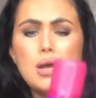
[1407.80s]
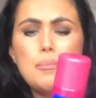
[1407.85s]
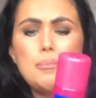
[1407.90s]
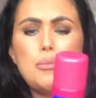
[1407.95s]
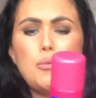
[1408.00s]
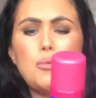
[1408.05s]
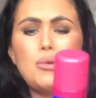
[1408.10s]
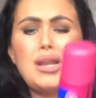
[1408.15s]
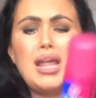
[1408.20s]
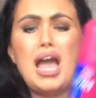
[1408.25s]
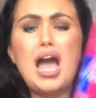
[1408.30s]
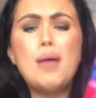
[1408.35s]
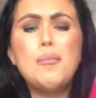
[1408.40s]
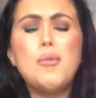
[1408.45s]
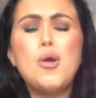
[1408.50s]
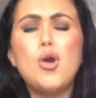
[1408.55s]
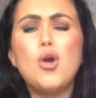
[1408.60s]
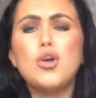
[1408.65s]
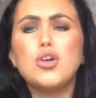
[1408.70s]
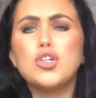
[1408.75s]
But when I have
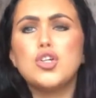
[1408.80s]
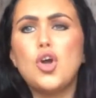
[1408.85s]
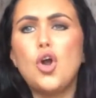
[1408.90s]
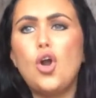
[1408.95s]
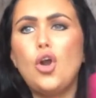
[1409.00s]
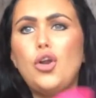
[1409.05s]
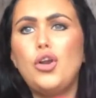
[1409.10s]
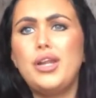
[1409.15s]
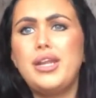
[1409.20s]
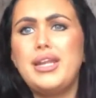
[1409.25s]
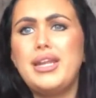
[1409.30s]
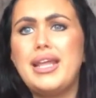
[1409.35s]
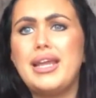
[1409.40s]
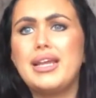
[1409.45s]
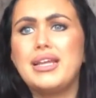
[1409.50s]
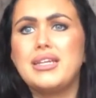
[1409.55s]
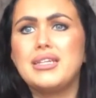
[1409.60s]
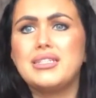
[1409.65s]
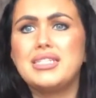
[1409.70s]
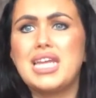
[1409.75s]
my hair curly,
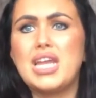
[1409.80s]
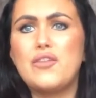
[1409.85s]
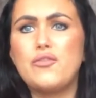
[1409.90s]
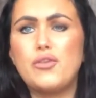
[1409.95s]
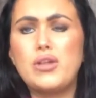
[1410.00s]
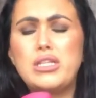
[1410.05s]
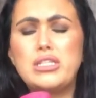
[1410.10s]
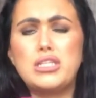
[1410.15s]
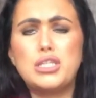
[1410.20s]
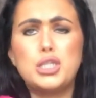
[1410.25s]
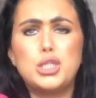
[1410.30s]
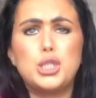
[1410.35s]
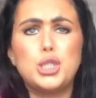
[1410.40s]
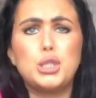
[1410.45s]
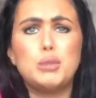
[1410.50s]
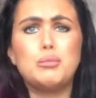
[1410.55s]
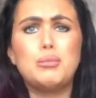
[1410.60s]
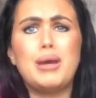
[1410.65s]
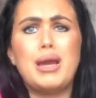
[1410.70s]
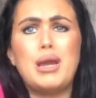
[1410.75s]
like say for instance
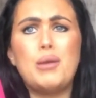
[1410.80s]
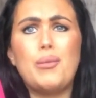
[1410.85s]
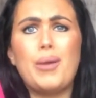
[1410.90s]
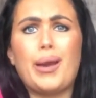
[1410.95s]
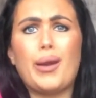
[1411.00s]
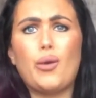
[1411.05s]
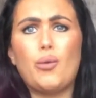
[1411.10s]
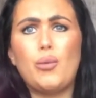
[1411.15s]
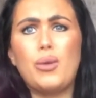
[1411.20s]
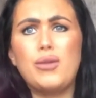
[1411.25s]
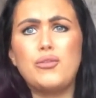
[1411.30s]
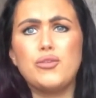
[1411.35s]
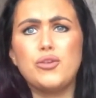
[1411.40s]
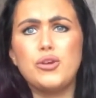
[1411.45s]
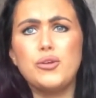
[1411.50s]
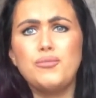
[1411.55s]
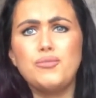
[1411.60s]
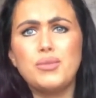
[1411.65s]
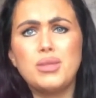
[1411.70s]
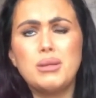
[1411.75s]
using my Wicked
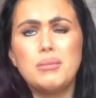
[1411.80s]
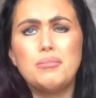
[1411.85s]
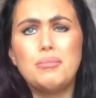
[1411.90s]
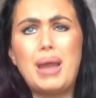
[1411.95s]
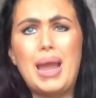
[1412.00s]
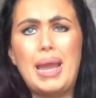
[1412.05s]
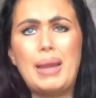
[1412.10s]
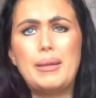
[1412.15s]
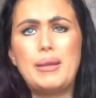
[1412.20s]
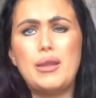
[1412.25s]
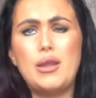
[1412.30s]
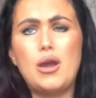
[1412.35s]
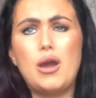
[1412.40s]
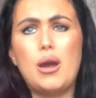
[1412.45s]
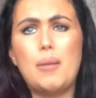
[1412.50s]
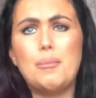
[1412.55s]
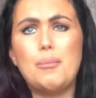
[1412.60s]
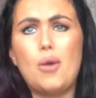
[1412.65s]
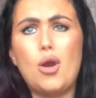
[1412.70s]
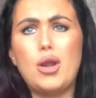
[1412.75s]
Weaver by
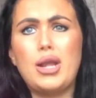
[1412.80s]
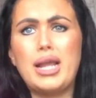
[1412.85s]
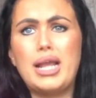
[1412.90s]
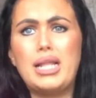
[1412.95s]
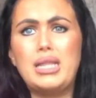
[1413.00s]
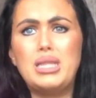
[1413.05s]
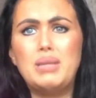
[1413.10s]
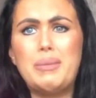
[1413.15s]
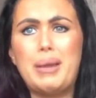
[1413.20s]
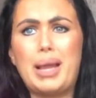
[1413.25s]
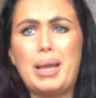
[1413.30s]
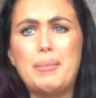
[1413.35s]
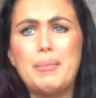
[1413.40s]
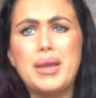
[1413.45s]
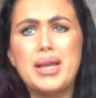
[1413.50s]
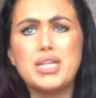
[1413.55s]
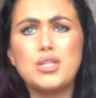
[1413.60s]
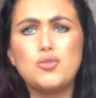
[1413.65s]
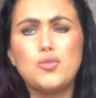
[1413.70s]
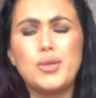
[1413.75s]
Mark Hill, the Pick and
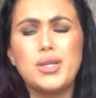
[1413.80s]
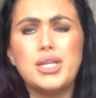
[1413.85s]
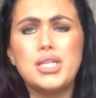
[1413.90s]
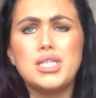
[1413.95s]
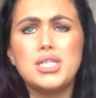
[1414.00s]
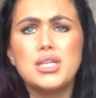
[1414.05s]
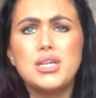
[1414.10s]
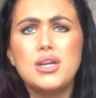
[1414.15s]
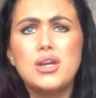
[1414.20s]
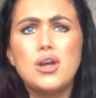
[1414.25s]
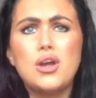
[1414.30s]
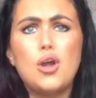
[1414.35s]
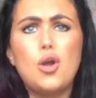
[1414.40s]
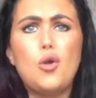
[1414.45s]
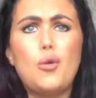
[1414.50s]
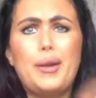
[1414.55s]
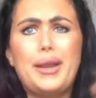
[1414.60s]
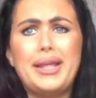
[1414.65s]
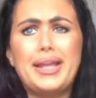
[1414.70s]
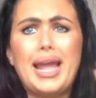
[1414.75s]
Mix range,
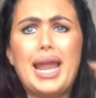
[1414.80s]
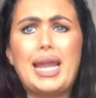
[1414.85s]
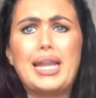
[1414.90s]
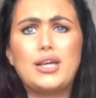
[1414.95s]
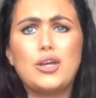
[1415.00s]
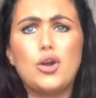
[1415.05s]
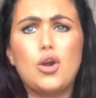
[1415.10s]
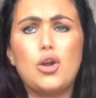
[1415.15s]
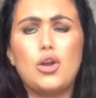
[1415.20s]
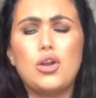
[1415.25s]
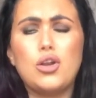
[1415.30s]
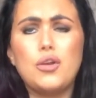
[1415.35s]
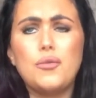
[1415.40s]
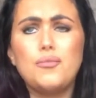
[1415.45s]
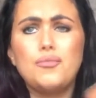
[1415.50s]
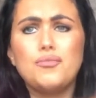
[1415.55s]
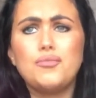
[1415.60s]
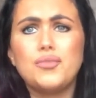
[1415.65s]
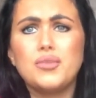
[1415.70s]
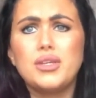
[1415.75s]
or any kind of curler,
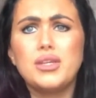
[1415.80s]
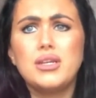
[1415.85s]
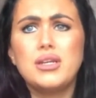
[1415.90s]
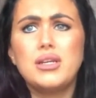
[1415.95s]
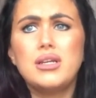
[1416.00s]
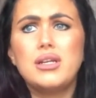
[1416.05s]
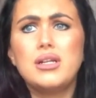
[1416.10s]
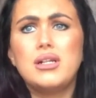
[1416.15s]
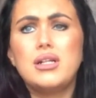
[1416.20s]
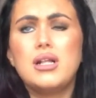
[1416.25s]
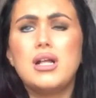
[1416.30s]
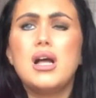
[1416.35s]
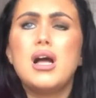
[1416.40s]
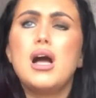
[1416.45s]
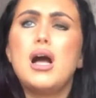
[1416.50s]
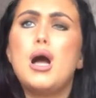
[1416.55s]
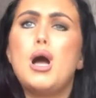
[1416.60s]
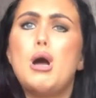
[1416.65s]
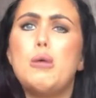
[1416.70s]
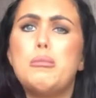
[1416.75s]

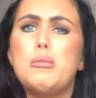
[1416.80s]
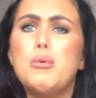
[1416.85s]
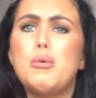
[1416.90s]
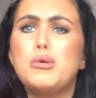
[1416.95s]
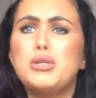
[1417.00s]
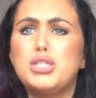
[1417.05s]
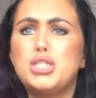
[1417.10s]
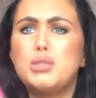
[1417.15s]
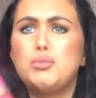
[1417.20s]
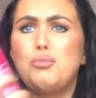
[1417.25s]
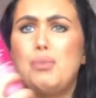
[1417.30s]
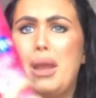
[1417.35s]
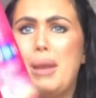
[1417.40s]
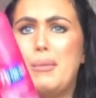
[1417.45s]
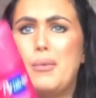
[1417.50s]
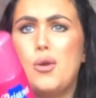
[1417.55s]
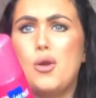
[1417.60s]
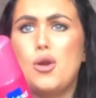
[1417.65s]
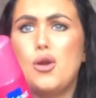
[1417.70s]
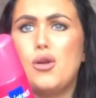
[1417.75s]
I would just spray
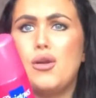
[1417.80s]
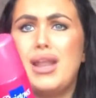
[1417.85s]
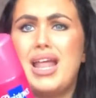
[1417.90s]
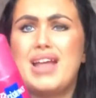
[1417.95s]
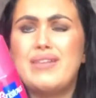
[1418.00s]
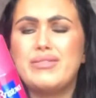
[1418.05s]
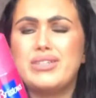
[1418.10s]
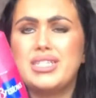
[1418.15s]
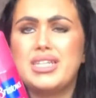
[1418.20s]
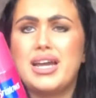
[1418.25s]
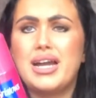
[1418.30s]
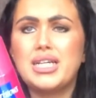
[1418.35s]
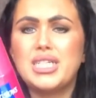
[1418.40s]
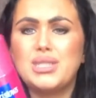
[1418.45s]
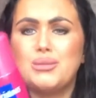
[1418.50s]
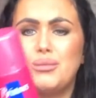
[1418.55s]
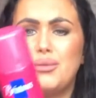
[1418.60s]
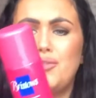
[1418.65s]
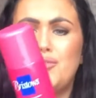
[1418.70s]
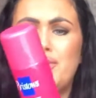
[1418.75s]
my hair every
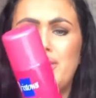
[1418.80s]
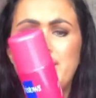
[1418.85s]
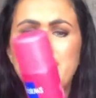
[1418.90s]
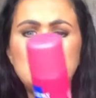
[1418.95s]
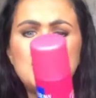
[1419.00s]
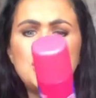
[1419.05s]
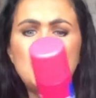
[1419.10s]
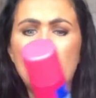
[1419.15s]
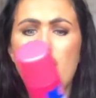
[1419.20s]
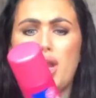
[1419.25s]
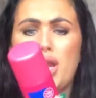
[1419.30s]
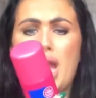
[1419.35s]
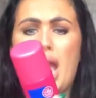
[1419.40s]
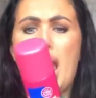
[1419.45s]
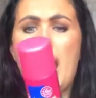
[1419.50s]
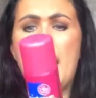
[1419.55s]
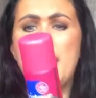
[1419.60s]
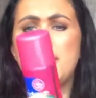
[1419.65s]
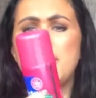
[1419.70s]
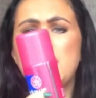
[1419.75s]
section with this. Now,
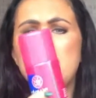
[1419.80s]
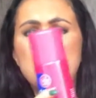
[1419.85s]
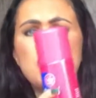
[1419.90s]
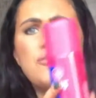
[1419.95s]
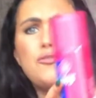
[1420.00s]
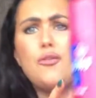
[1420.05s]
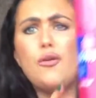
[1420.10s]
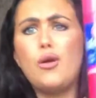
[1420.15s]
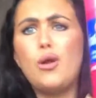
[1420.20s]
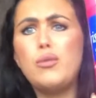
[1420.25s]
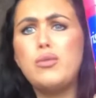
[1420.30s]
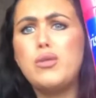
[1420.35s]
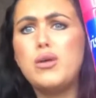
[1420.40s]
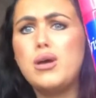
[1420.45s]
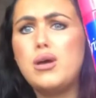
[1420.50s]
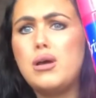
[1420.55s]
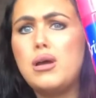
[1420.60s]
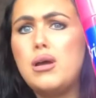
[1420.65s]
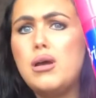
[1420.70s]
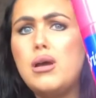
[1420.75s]
I do prefer
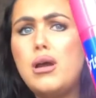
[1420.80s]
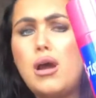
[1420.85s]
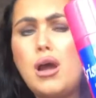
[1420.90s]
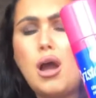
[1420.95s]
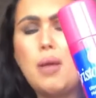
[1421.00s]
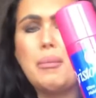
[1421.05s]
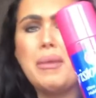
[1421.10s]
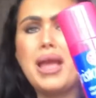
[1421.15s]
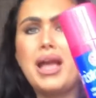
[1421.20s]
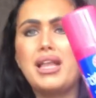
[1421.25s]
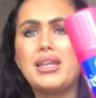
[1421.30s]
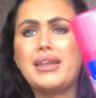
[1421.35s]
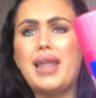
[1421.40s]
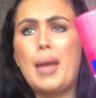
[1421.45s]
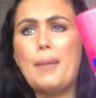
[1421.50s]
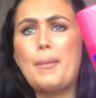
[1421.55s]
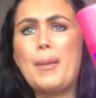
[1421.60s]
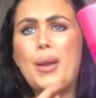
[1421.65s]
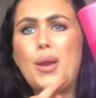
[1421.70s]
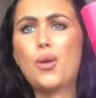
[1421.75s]
the
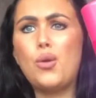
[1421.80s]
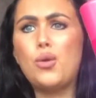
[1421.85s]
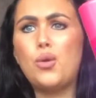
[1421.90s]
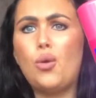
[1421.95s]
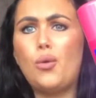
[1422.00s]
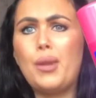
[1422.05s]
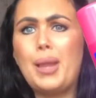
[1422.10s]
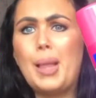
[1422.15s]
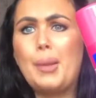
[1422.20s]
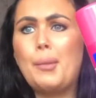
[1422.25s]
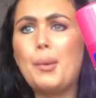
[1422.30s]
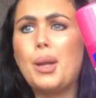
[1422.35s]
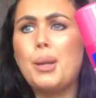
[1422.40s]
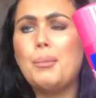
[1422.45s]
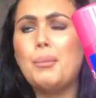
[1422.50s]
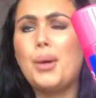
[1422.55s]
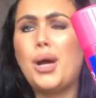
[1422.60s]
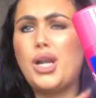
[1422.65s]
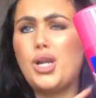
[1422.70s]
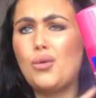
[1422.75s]
Elnette by L'Oreal
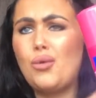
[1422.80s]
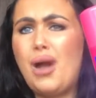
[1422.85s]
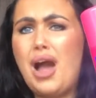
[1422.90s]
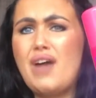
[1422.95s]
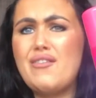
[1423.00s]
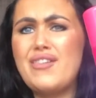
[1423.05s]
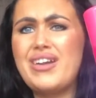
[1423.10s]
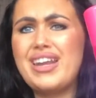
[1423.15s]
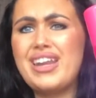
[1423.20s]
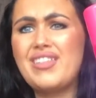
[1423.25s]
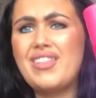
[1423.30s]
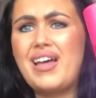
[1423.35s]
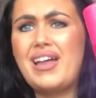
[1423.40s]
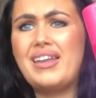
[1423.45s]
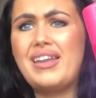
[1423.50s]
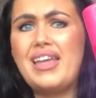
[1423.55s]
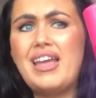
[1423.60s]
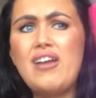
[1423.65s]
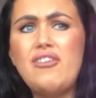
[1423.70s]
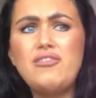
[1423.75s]
one, but I don't have any of
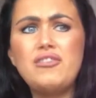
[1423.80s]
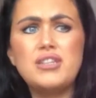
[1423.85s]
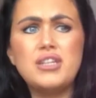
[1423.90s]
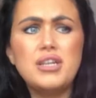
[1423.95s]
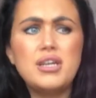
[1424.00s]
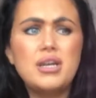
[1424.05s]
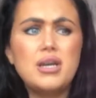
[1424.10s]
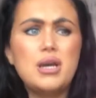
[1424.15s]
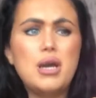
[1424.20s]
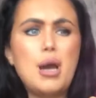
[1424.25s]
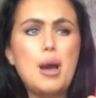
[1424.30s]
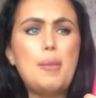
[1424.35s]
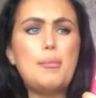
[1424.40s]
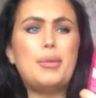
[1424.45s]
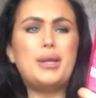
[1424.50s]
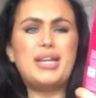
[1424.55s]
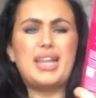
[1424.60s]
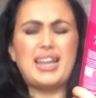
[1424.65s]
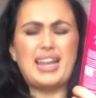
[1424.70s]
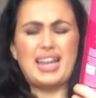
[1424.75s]
that left.
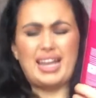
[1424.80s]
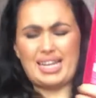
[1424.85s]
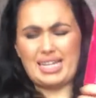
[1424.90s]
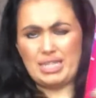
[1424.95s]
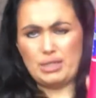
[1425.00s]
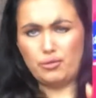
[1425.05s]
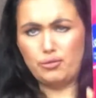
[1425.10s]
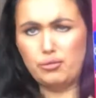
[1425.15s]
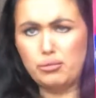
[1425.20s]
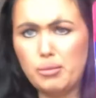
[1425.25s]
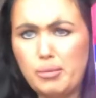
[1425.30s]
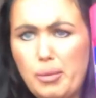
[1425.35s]
But it gets it for my